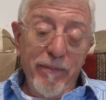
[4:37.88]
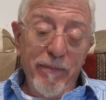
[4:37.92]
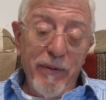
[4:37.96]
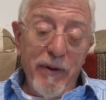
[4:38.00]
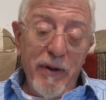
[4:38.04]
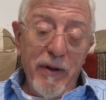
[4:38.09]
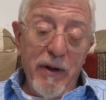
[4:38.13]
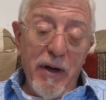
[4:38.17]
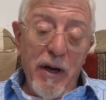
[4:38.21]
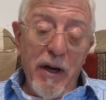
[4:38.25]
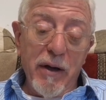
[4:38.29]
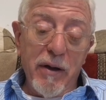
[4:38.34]

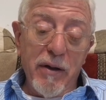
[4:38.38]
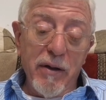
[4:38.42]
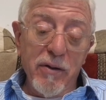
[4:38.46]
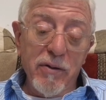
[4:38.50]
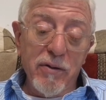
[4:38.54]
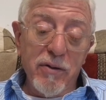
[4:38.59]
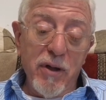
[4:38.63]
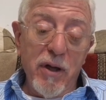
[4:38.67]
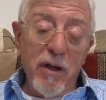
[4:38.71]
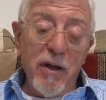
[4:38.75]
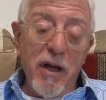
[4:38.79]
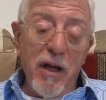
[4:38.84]
And I can
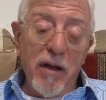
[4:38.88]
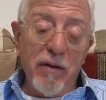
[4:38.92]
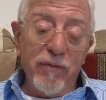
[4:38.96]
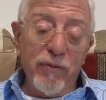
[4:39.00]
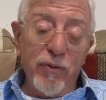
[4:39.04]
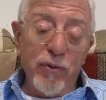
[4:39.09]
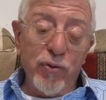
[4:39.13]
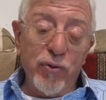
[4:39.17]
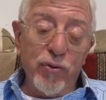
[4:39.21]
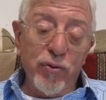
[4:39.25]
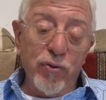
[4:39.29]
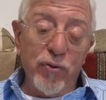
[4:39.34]
say that
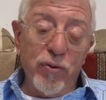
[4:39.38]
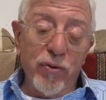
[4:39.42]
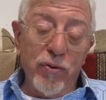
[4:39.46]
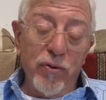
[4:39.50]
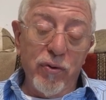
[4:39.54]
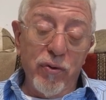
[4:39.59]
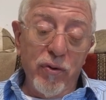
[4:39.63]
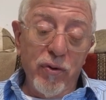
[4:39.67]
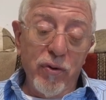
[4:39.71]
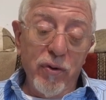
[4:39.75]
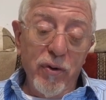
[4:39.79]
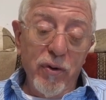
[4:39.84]
for
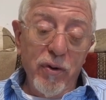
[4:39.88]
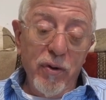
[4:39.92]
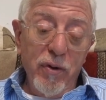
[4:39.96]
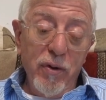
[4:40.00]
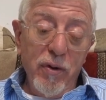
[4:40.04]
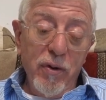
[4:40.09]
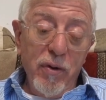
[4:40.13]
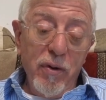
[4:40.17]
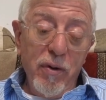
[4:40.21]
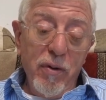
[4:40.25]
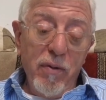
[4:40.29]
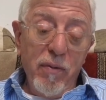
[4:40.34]
sure.
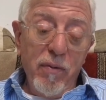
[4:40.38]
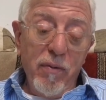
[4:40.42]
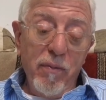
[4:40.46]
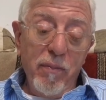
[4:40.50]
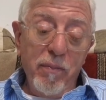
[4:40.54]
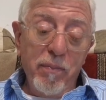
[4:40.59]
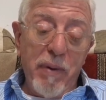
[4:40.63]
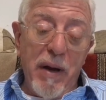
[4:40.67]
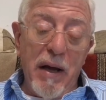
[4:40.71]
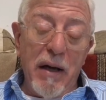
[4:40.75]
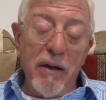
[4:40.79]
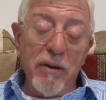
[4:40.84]

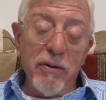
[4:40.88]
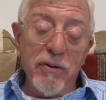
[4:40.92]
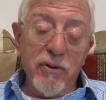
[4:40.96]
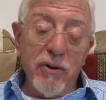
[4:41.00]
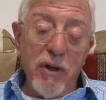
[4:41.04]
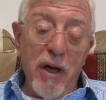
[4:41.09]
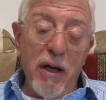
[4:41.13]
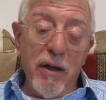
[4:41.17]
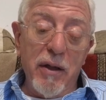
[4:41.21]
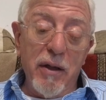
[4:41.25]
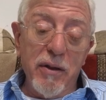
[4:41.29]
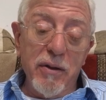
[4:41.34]

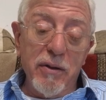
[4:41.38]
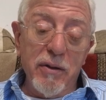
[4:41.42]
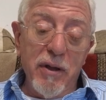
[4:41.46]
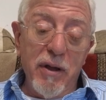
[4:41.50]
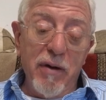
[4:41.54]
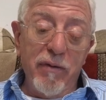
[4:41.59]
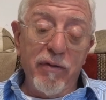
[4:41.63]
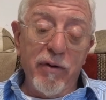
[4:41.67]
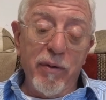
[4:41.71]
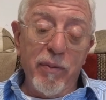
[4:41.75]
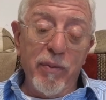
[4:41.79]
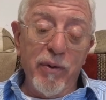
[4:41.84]
Palestine has
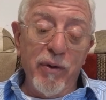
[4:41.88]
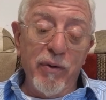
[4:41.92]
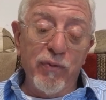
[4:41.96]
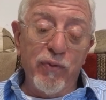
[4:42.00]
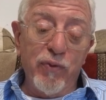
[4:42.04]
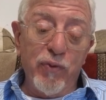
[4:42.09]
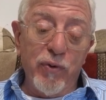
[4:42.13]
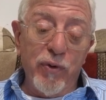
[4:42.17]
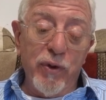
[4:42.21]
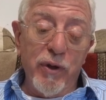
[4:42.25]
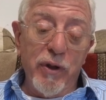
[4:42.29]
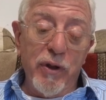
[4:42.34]
never been
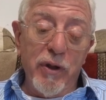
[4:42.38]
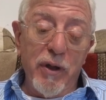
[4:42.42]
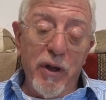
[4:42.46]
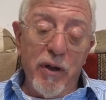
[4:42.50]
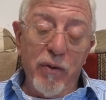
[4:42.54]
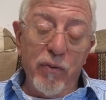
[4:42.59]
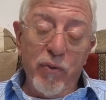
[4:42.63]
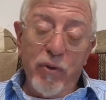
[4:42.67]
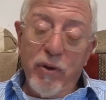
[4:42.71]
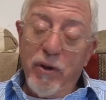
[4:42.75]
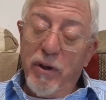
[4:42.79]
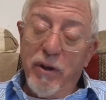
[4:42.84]
free
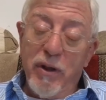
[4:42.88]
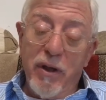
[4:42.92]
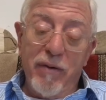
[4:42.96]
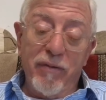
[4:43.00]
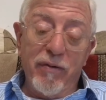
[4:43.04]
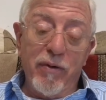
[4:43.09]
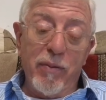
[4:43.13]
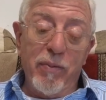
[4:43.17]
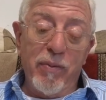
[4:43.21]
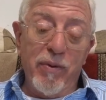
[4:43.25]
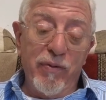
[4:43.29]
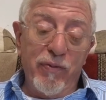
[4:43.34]
and will
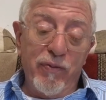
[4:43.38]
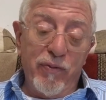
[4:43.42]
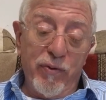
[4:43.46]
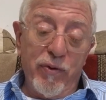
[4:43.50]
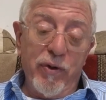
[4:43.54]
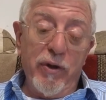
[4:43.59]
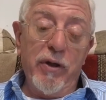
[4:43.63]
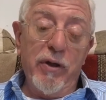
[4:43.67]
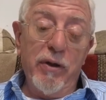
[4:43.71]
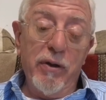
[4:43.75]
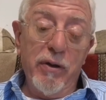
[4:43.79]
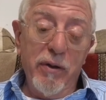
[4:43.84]
never be
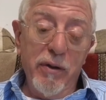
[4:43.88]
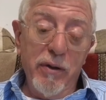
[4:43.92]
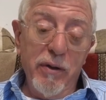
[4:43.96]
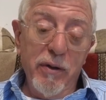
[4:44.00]
free,